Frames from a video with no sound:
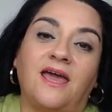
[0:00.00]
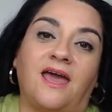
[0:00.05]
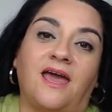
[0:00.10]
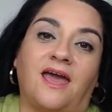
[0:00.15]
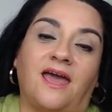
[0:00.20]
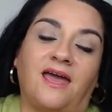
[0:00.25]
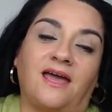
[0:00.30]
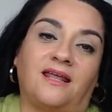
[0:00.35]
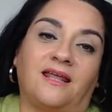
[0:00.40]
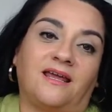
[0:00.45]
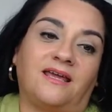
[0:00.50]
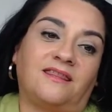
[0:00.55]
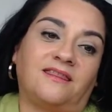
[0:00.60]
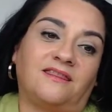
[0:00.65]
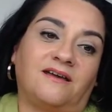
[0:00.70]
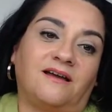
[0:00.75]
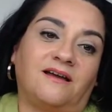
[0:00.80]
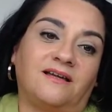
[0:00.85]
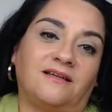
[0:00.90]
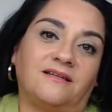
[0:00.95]
And I
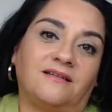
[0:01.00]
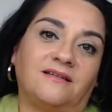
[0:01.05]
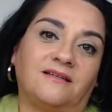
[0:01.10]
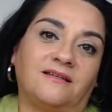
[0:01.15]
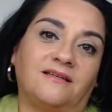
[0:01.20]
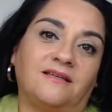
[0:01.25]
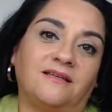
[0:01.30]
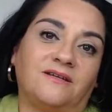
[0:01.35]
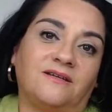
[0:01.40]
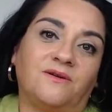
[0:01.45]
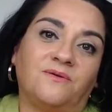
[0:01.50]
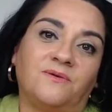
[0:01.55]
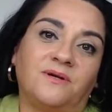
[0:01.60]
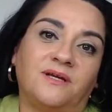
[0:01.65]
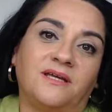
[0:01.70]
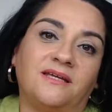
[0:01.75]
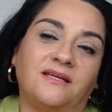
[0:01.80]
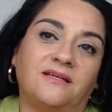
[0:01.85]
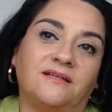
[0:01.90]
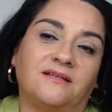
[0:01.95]
thought, you know
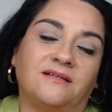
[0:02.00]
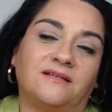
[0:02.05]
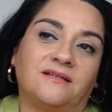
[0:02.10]
what?